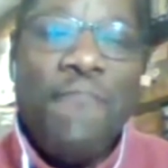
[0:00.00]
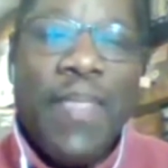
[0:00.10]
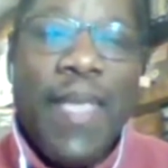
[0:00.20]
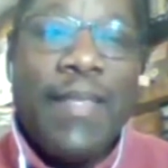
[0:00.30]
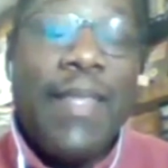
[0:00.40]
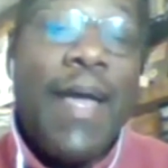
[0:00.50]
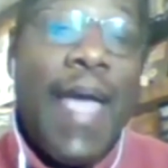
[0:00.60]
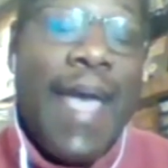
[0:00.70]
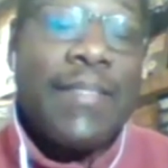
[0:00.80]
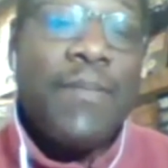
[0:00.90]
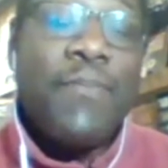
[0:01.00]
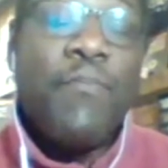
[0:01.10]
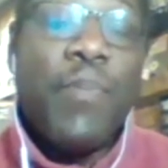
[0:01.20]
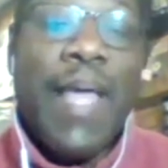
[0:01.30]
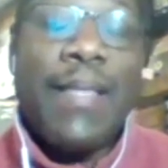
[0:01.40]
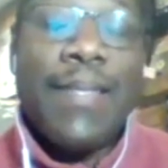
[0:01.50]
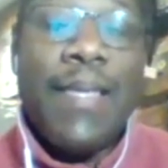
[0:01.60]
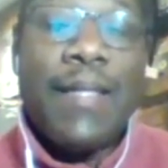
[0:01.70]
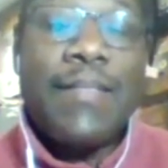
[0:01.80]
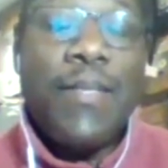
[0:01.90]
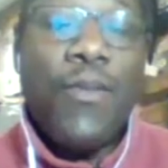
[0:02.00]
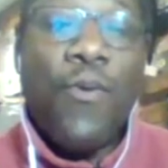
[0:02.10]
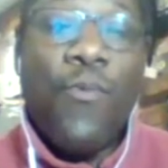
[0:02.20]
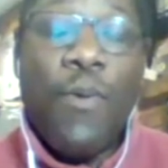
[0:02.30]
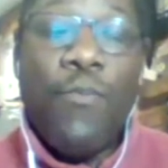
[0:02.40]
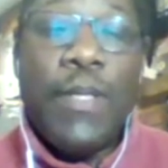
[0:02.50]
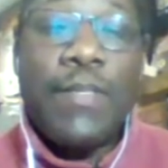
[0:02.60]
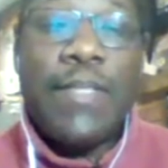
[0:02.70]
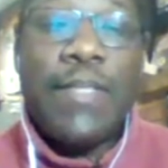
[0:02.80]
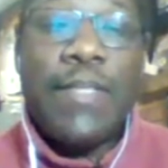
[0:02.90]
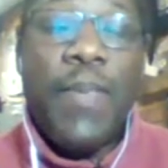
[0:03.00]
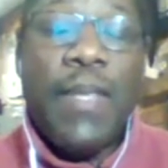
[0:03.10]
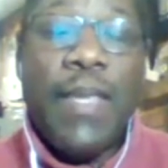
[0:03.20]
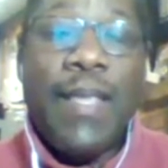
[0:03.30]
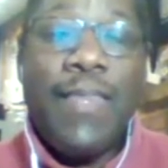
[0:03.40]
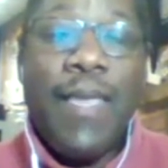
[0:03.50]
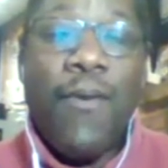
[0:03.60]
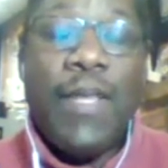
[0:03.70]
And then I asked him politely, I said, what would it take for me to get there?